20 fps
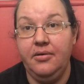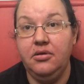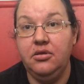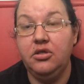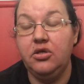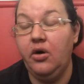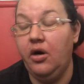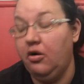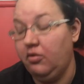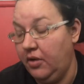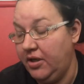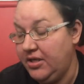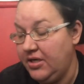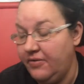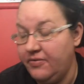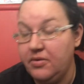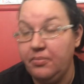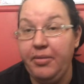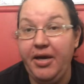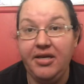So I always
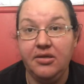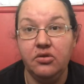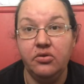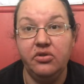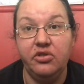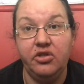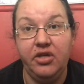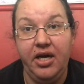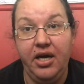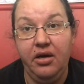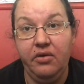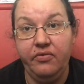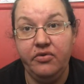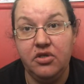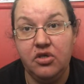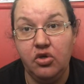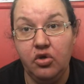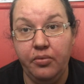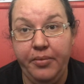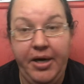have some pencils on hand for
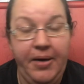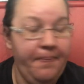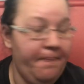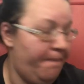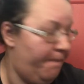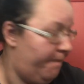Stormy.